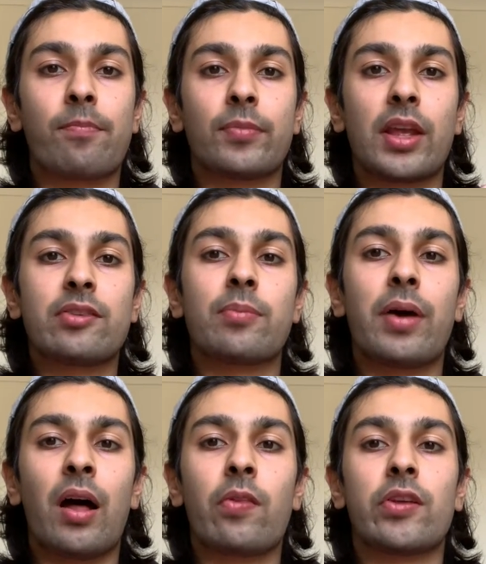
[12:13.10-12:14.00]
is
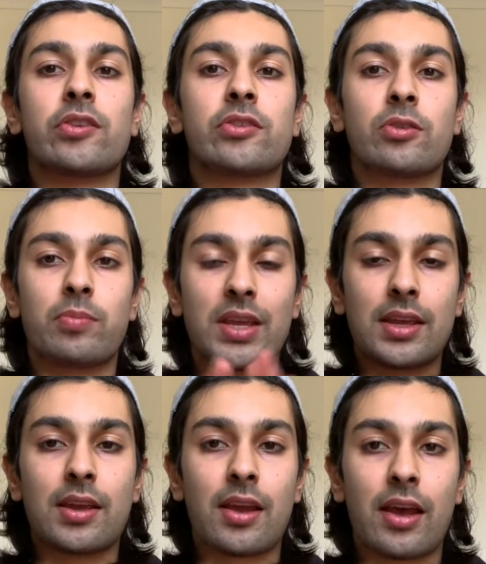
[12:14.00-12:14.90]
about this, to
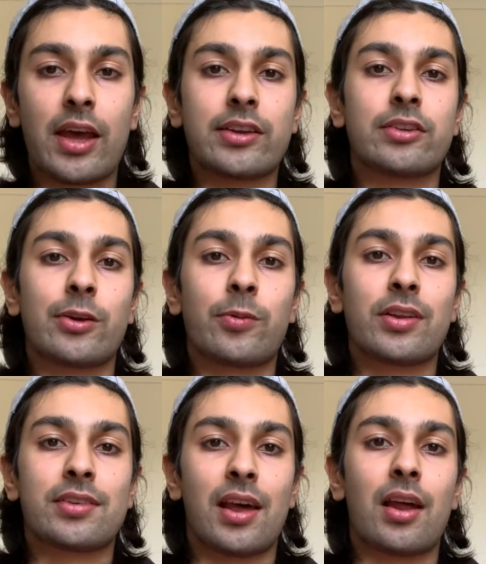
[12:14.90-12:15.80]
be a genuine
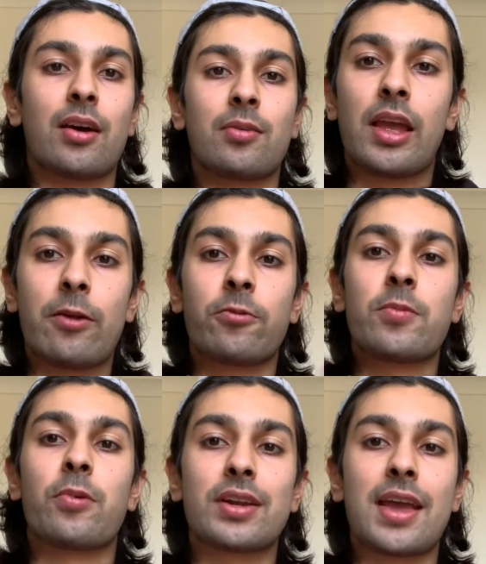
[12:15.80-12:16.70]
seller.
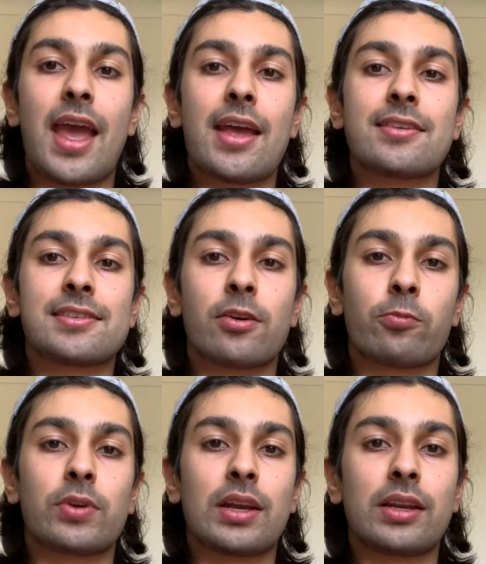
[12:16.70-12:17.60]
Everybody has a
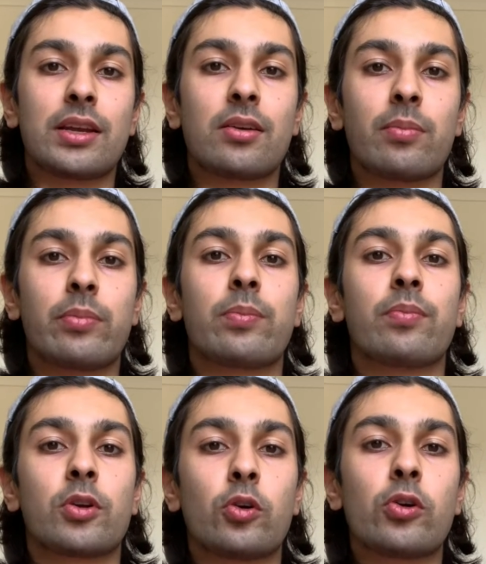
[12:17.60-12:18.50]
really
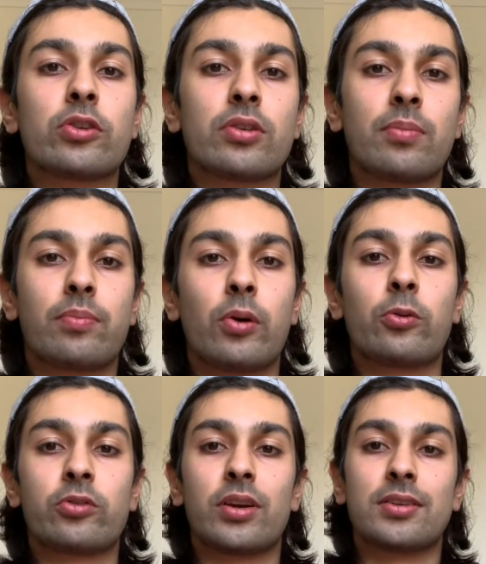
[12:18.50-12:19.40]
good
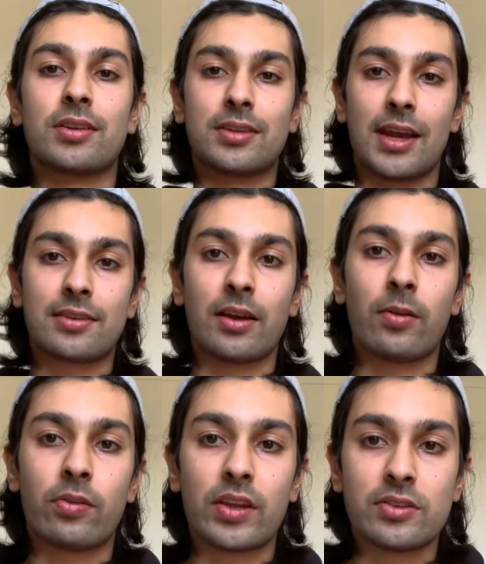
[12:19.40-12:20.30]
bullshit detector
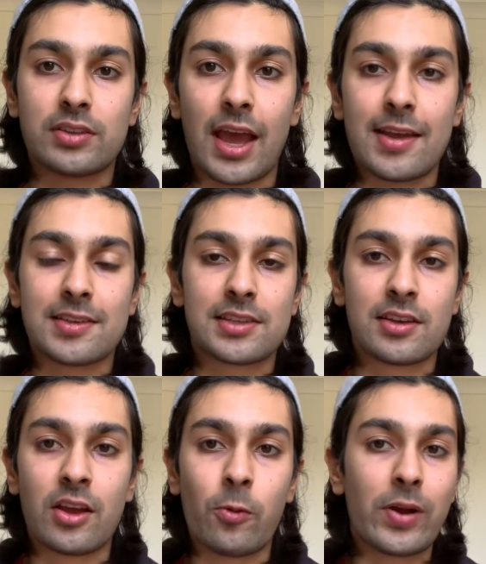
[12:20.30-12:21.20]
these days.
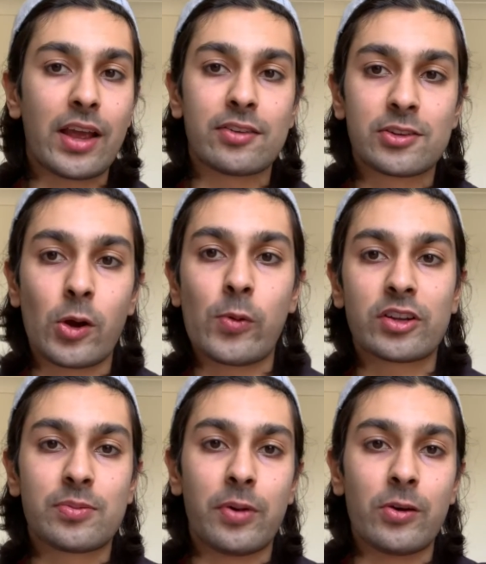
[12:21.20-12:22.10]
We are so
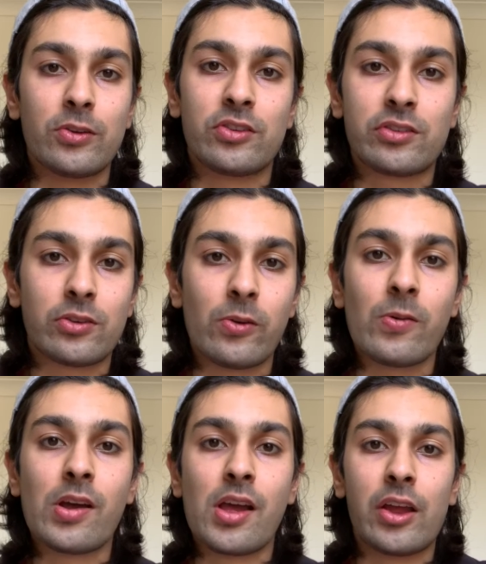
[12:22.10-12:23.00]
exposed to
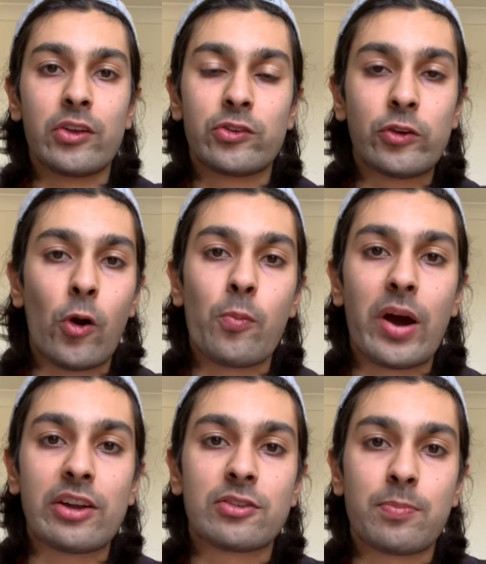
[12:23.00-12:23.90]
so
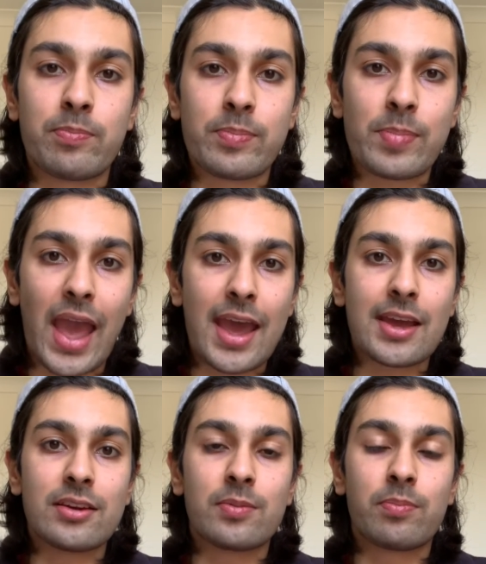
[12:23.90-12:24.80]
much bad